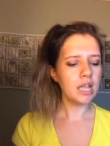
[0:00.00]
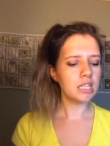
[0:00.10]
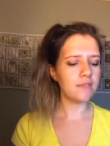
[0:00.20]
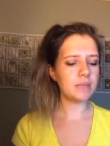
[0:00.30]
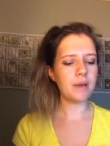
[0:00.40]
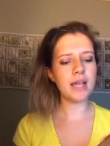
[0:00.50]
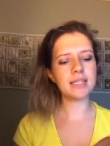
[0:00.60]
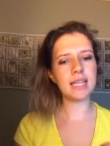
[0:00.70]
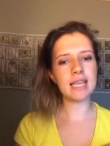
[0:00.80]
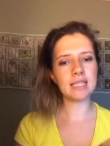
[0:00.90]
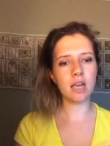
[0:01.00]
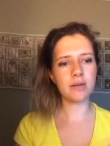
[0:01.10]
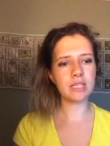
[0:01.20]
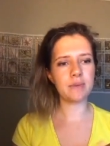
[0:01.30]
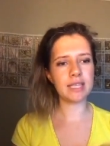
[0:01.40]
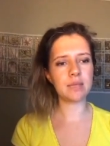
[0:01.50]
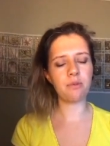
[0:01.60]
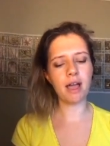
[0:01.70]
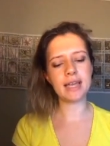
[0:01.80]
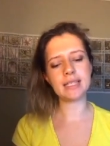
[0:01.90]
So this person is going to be
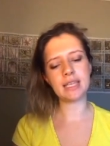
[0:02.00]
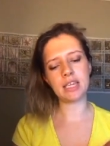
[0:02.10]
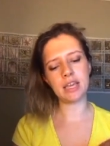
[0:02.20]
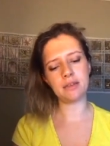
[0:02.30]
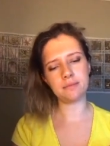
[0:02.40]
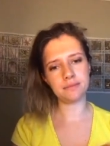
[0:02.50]
surprising you.